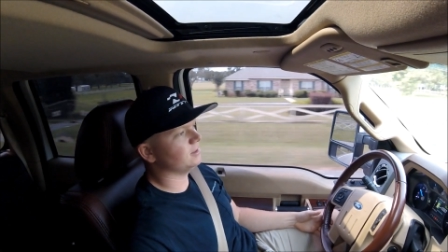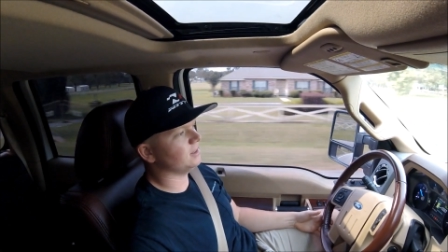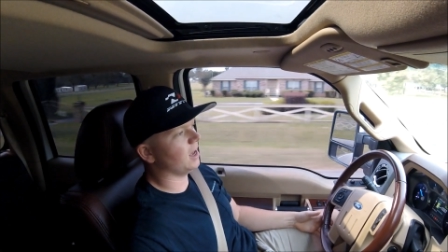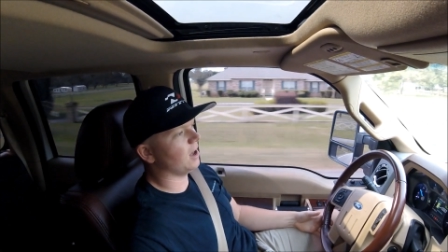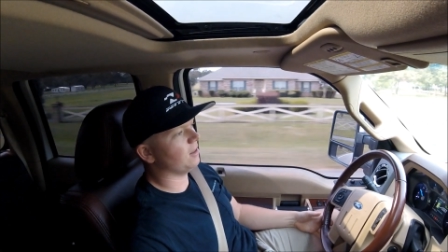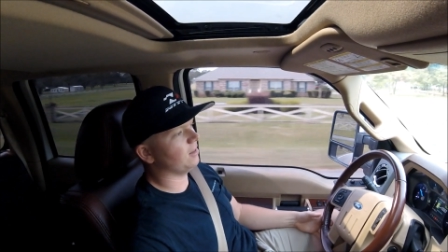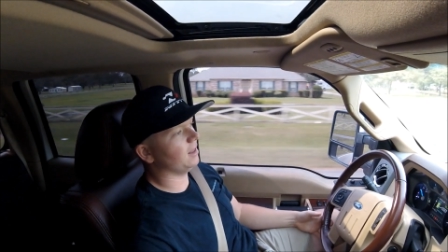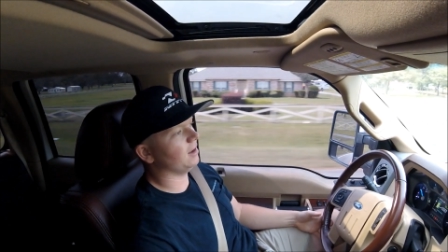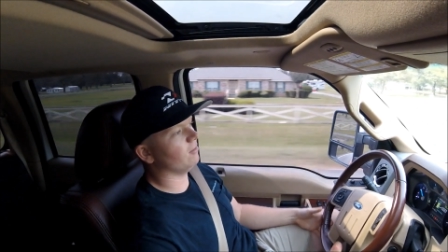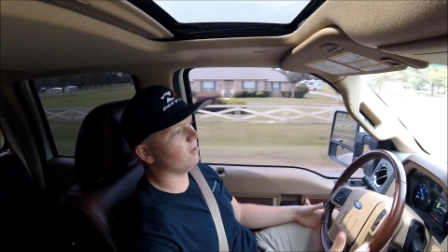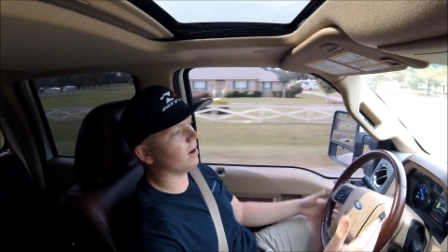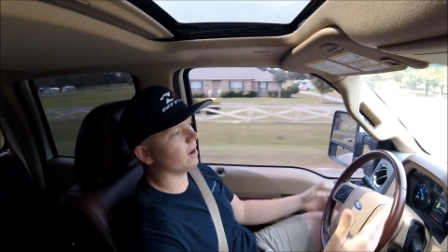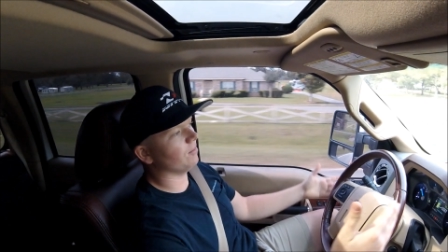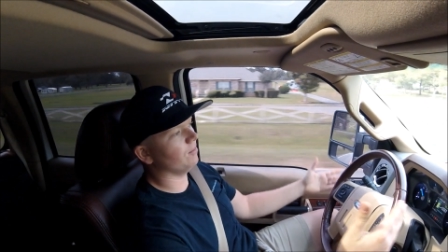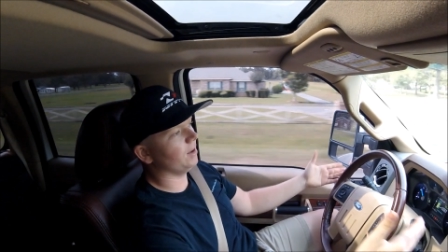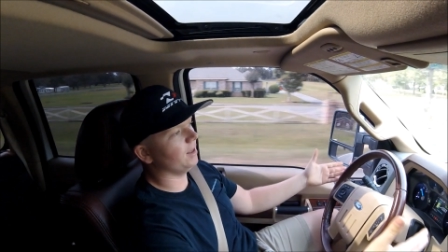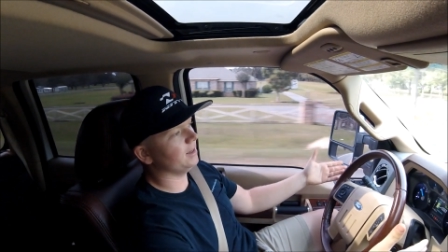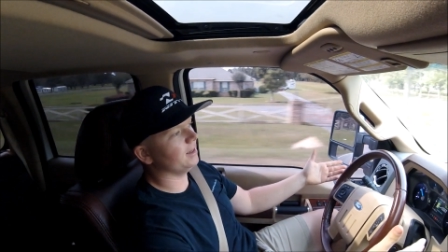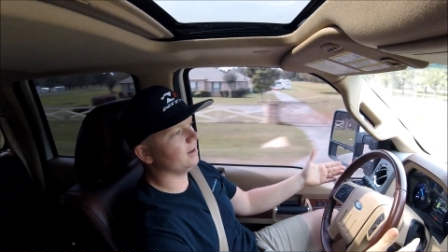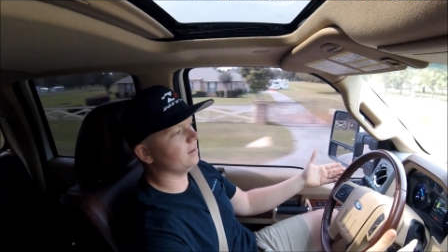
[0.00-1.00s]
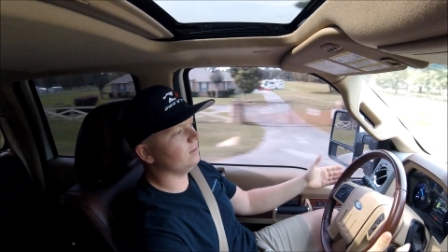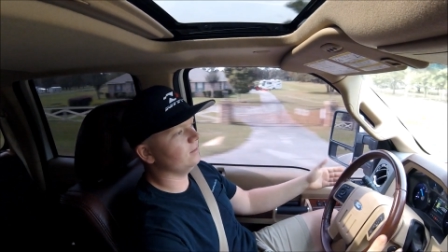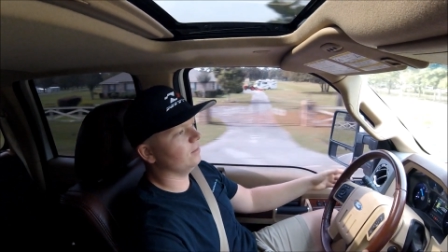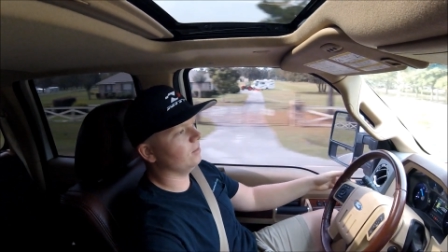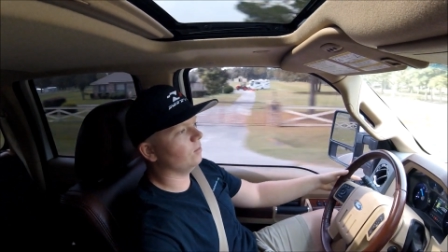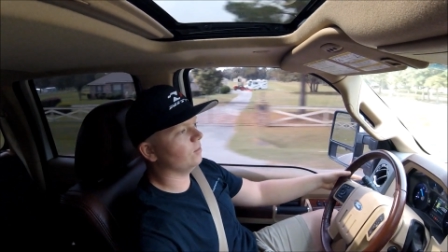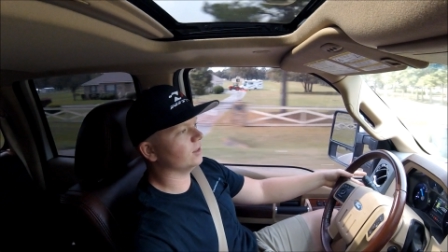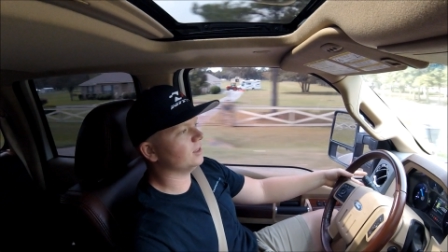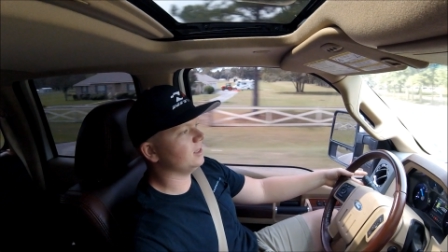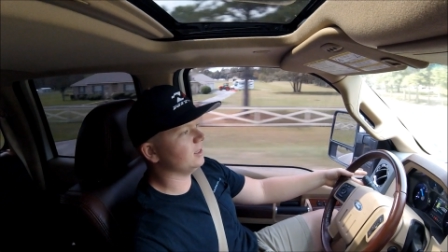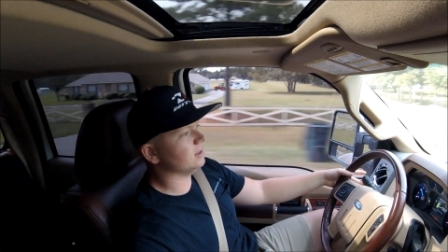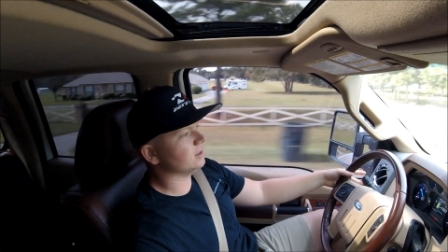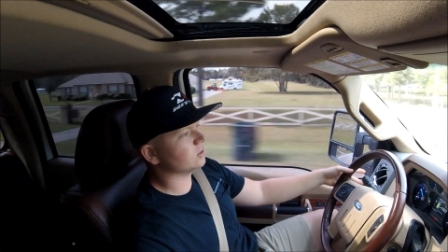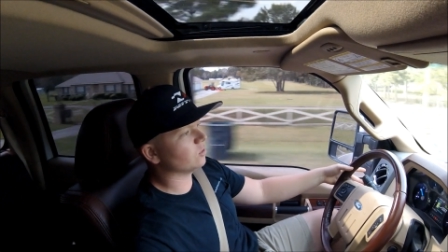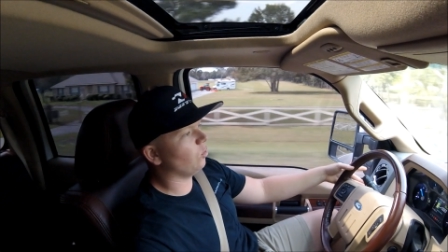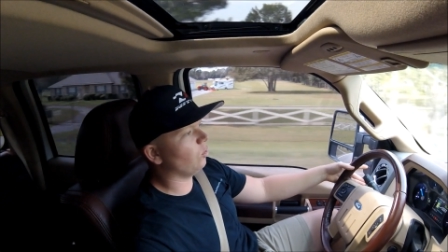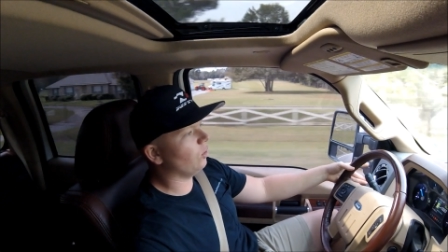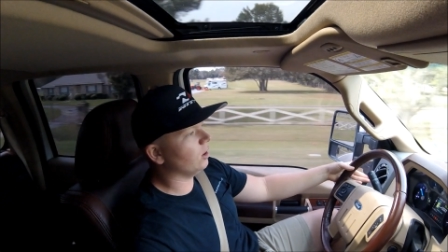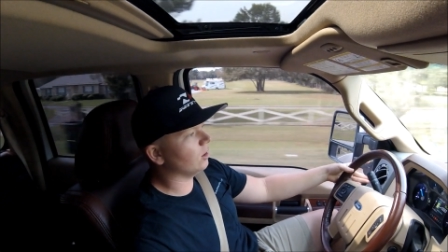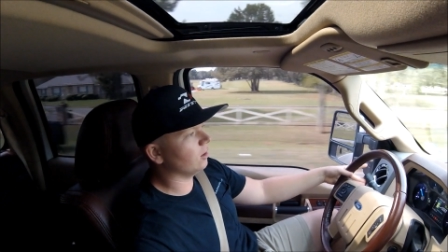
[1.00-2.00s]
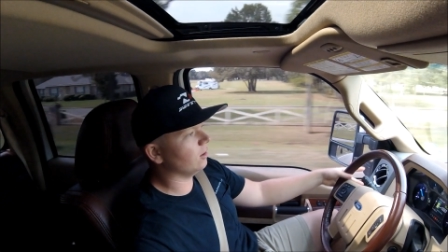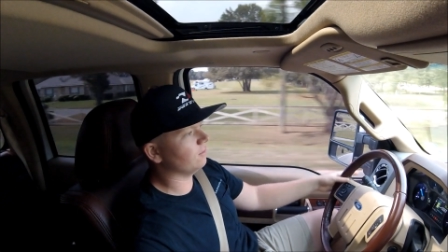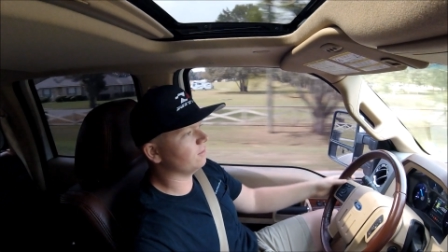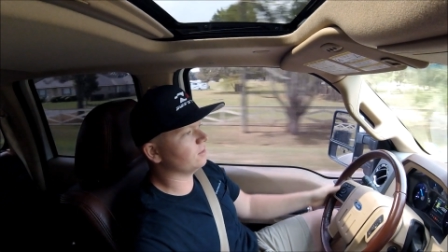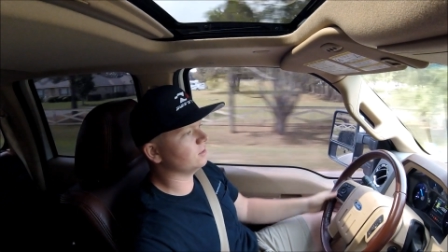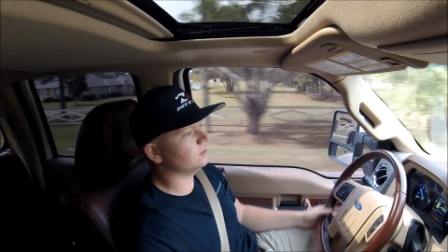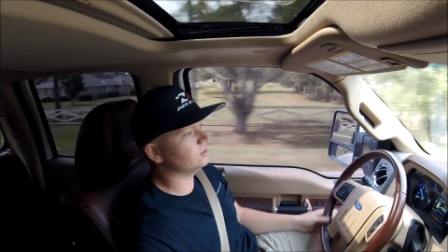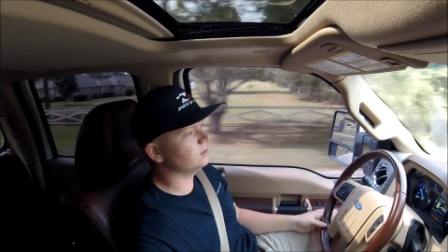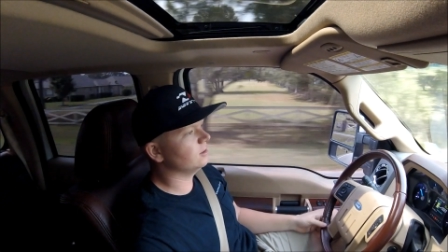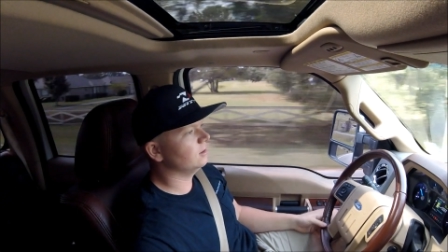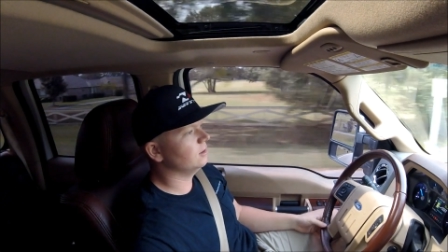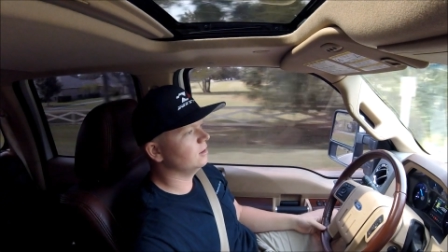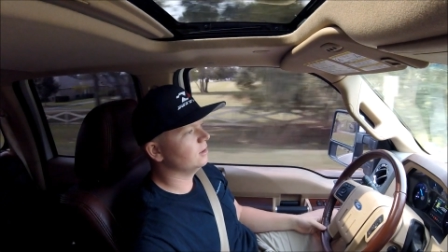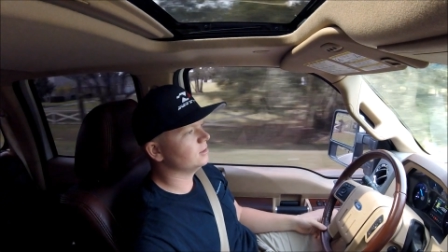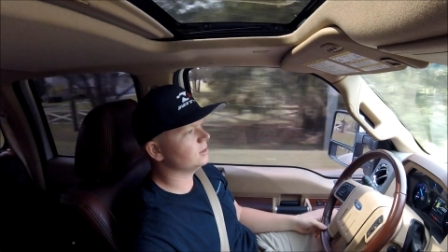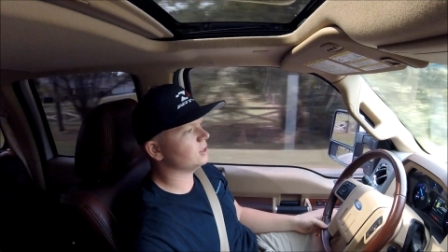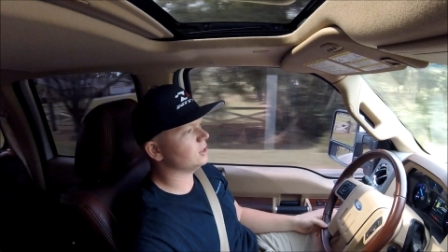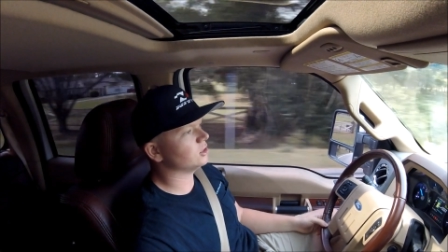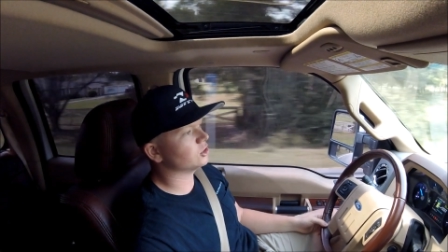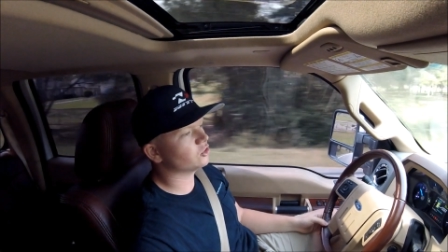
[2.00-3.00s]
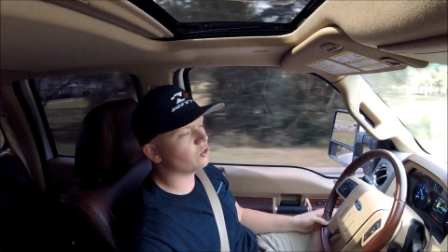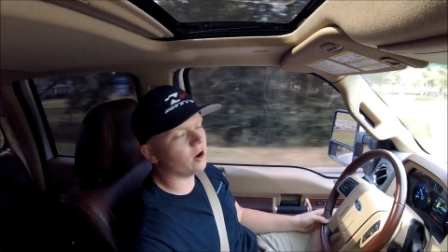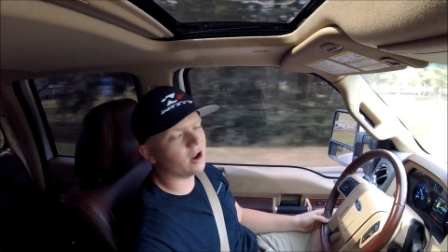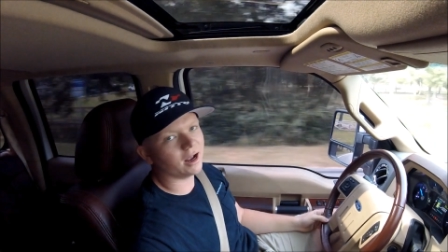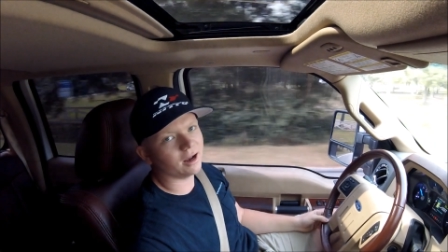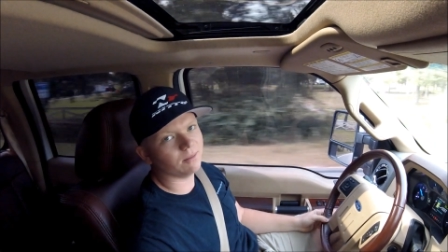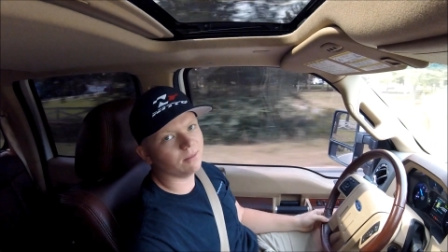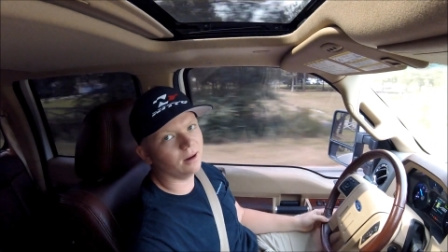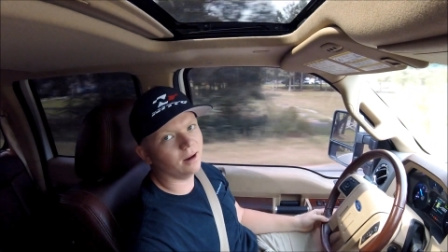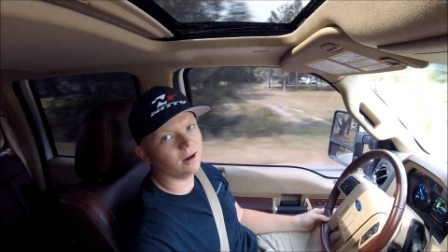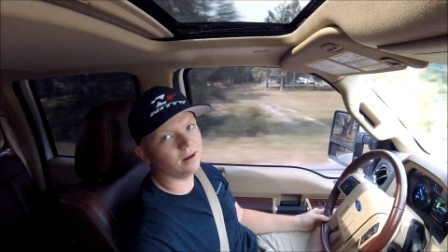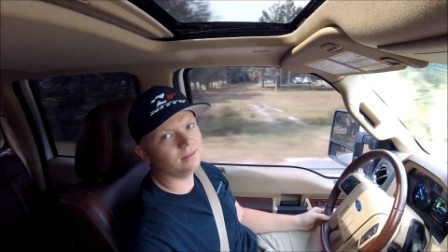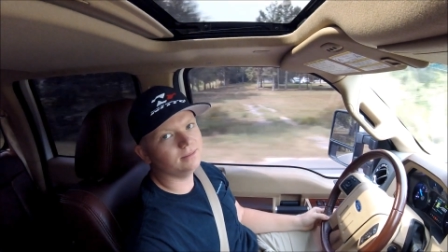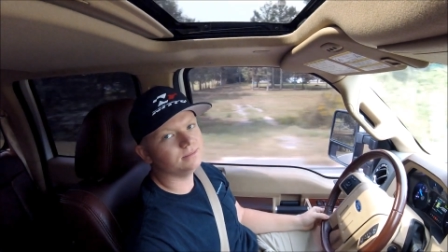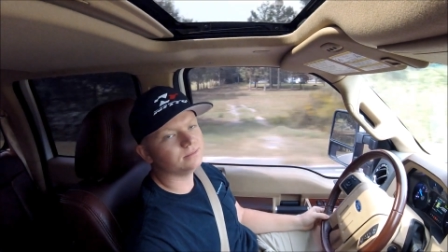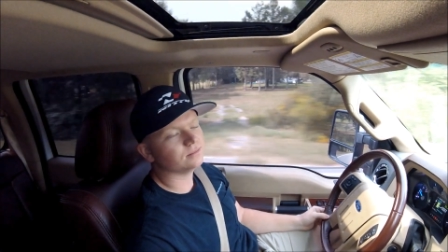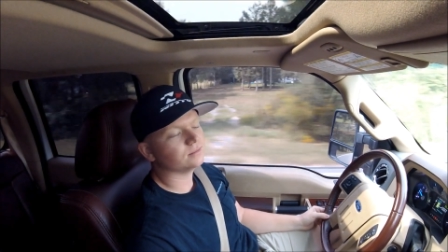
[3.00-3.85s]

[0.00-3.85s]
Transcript: Now, they recommended with these coilovers to just crank them up.